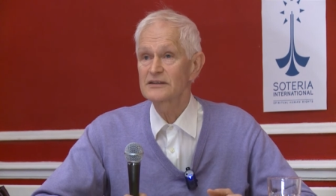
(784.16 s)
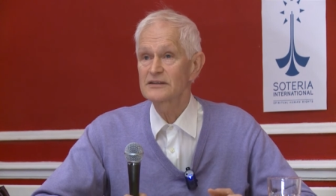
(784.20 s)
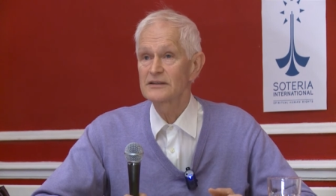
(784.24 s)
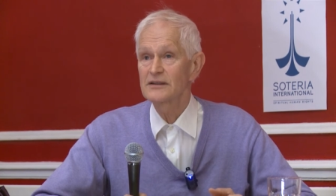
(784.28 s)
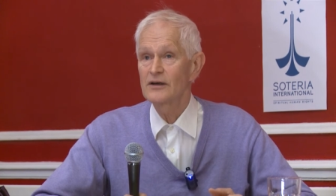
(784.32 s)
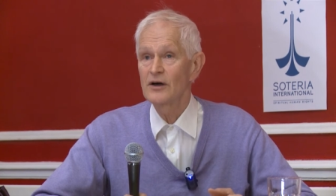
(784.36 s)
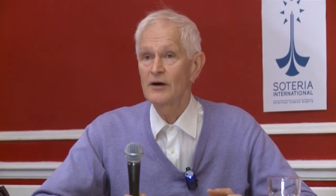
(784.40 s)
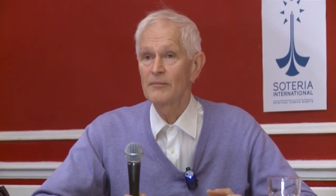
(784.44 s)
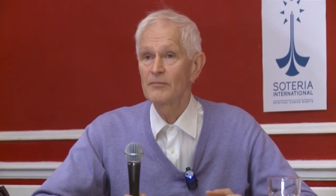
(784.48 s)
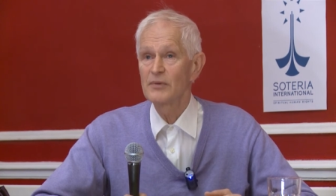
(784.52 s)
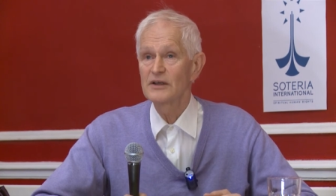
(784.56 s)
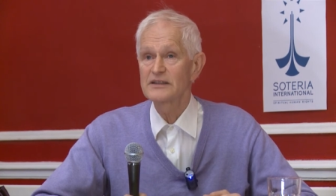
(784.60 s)

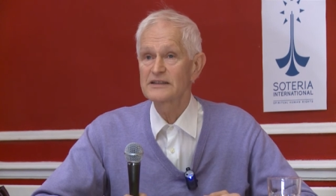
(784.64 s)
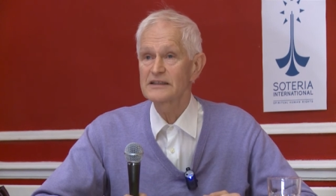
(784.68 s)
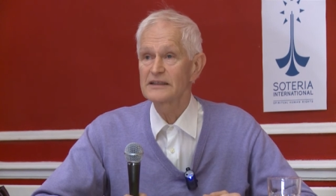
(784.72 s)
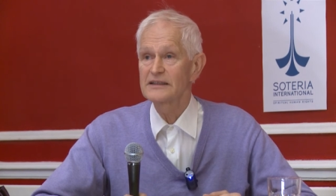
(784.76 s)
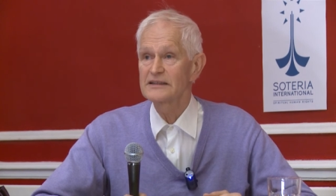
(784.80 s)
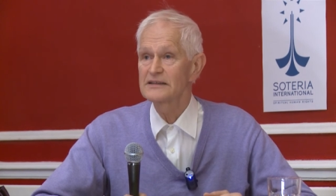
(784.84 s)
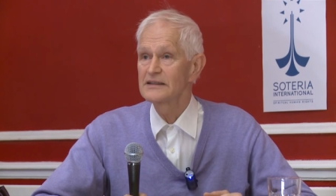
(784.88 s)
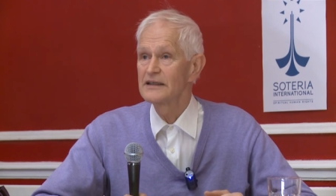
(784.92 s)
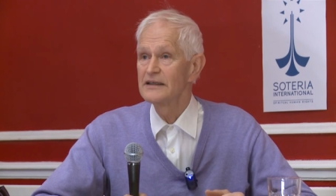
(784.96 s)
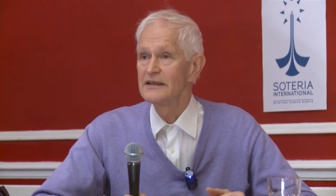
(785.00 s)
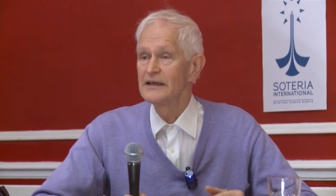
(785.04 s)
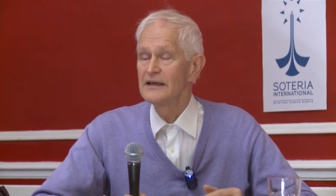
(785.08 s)
humble
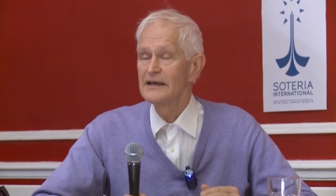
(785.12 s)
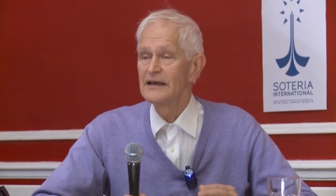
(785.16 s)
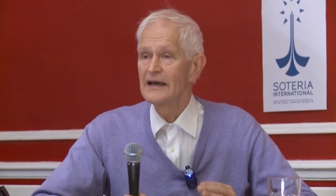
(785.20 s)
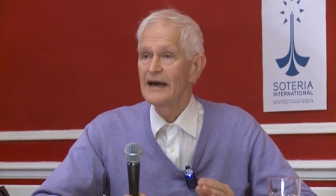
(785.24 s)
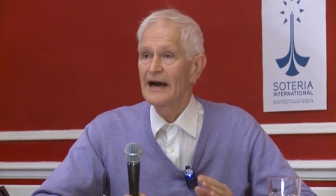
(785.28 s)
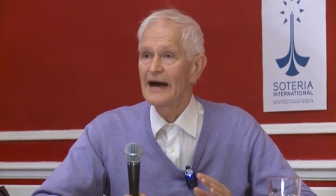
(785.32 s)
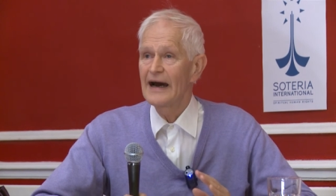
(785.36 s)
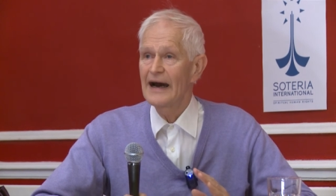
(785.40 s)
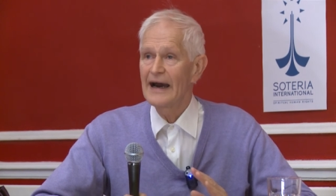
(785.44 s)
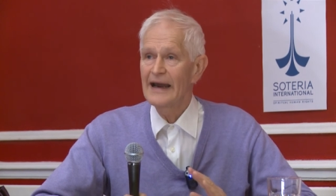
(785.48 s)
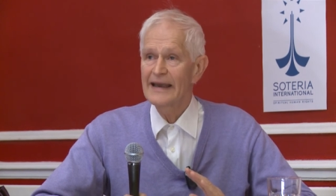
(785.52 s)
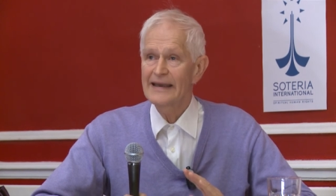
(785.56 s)
says,
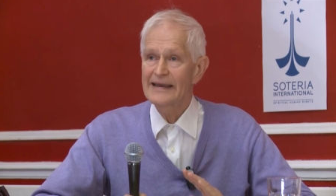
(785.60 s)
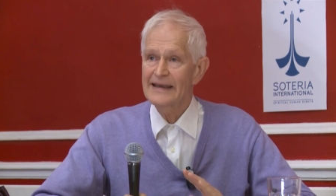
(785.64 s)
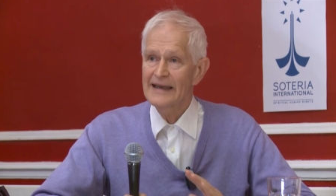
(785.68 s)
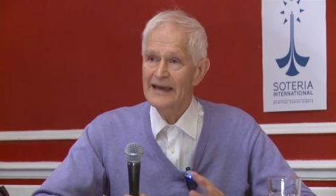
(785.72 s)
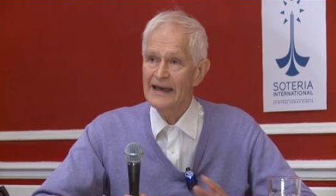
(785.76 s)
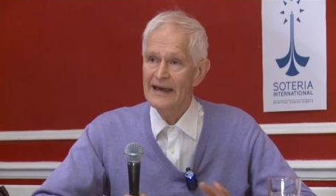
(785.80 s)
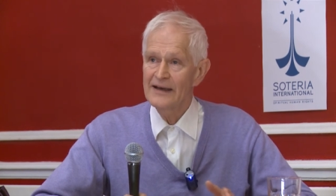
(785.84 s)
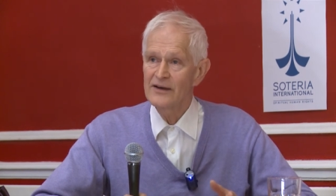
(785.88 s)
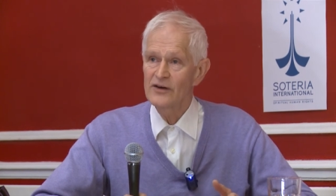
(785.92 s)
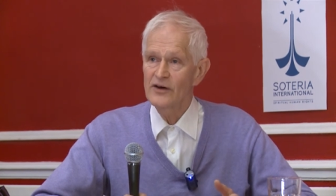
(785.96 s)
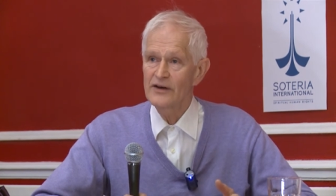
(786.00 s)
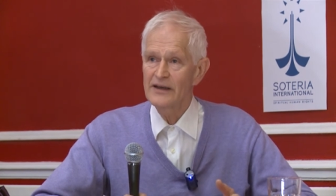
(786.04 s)
I
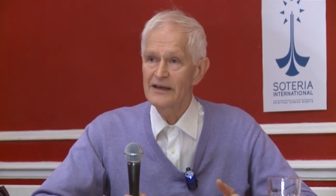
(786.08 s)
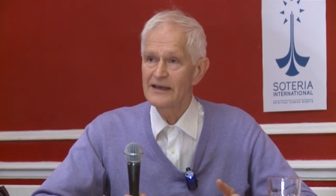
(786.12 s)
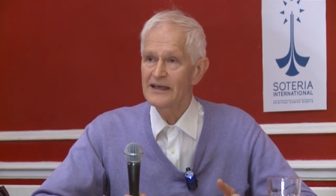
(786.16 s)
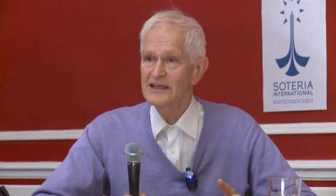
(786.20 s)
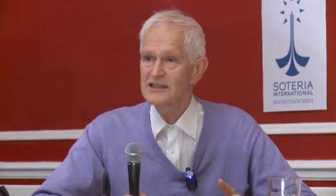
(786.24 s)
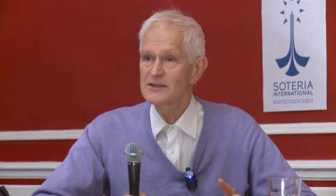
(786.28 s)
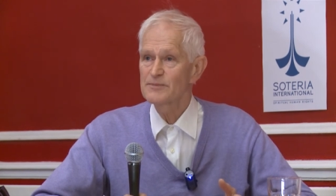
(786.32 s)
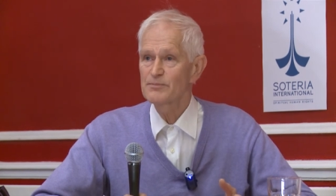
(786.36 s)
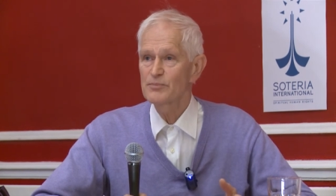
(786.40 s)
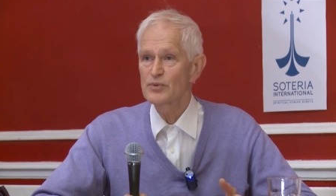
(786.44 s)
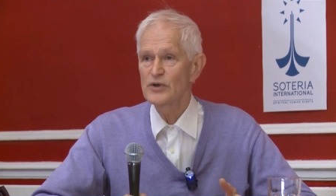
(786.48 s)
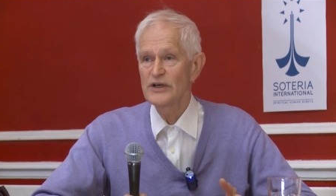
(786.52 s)
cannot
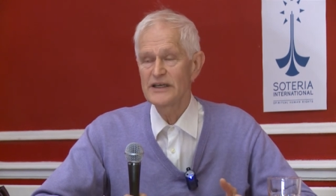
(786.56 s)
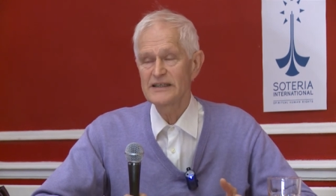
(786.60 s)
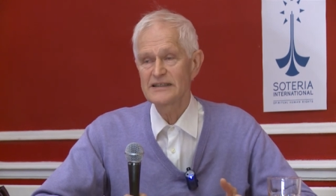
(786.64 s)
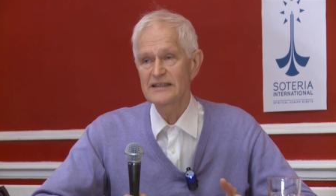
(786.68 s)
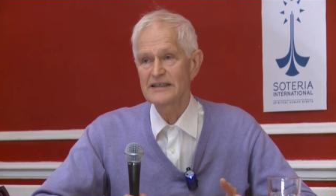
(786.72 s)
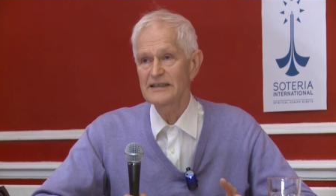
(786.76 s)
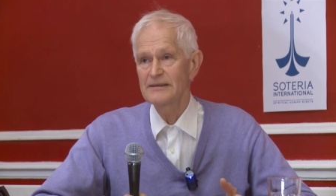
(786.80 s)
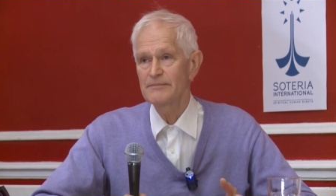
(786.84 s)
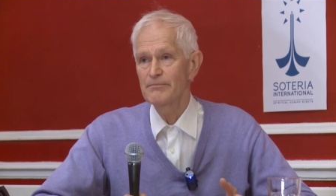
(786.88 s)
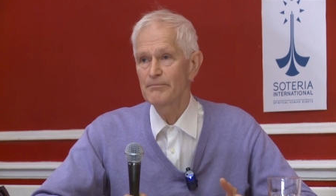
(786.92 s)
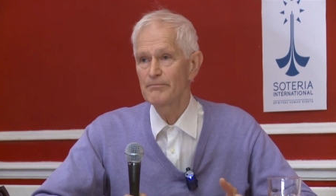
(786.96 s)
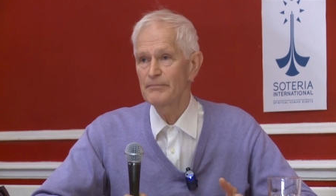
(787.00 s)
express
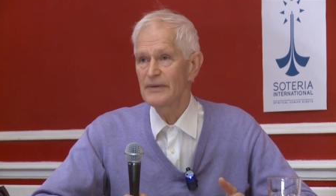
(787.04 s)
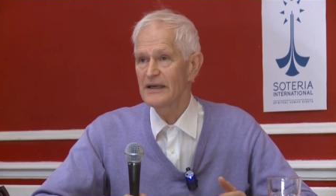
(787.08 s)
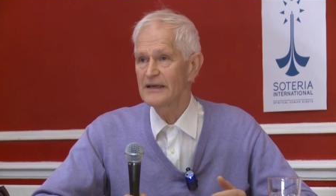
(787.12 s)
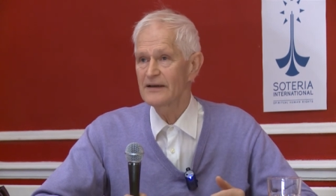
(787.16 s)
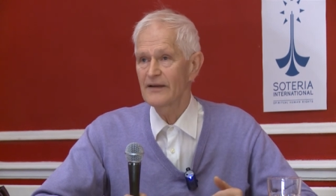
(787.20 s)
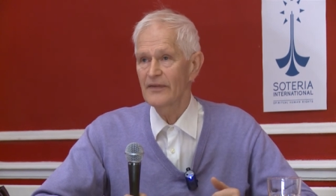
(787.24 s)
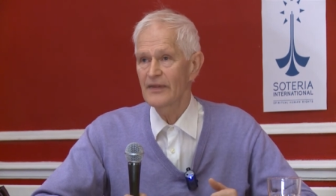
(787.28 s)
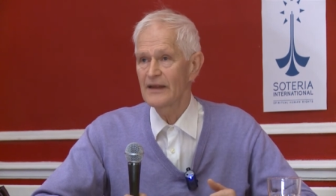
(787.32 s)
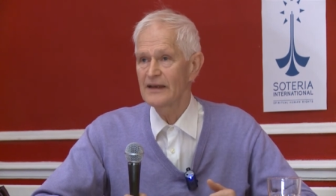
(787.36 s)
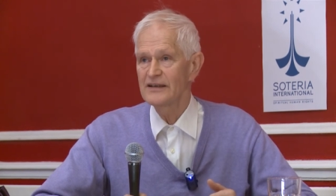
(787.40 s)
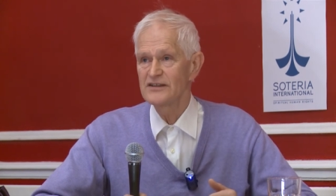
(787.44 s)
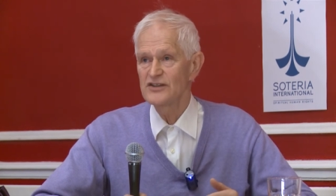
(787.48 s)
it
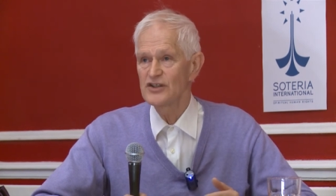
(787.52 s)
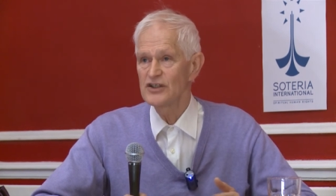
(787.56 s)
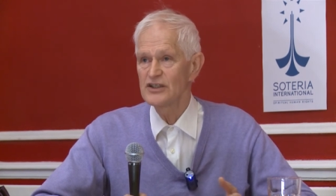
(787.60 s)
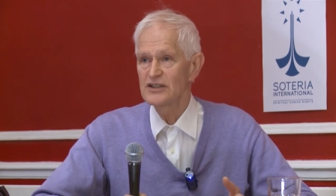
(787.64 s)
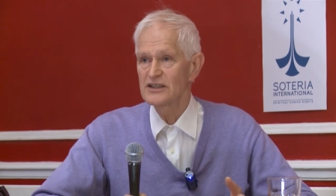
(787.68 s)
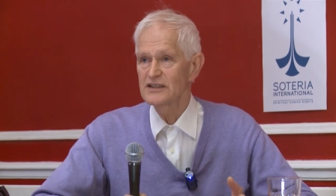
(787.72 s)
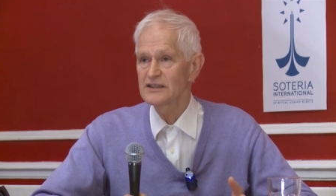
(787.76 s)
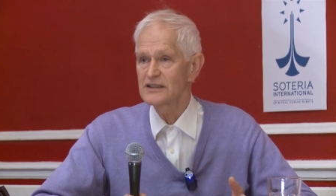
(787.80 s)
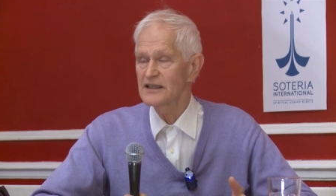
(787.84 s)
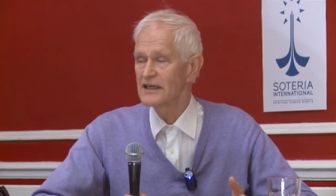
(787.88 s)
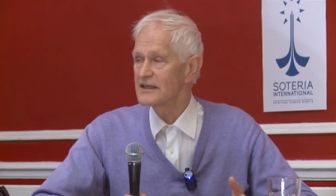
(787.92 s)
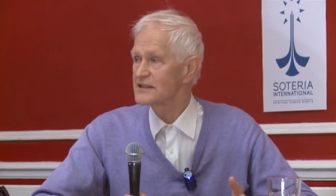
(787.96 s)
better than
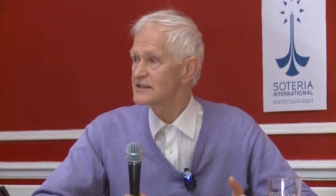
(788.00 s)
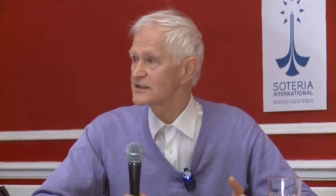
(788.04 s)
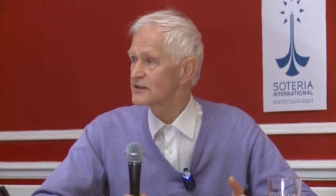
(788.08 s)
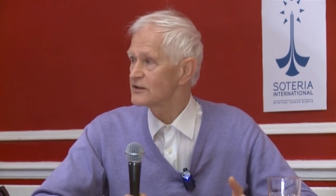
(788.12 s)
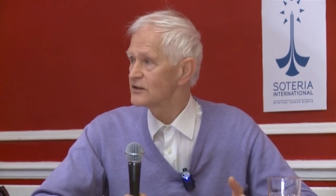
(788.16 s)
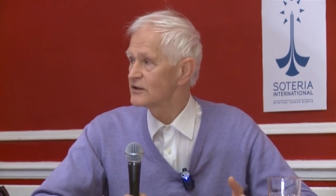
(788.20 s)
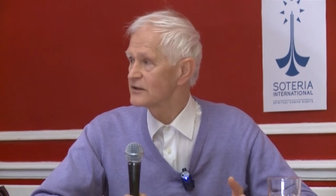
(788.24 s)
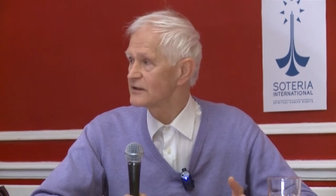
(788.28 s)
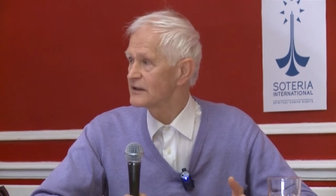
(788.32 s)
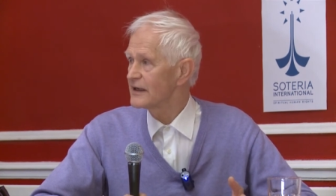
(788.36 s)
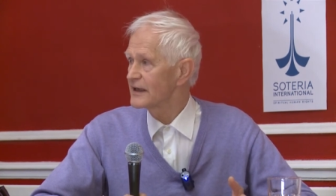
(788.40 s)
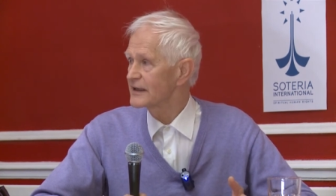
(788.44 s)
Jesus has done.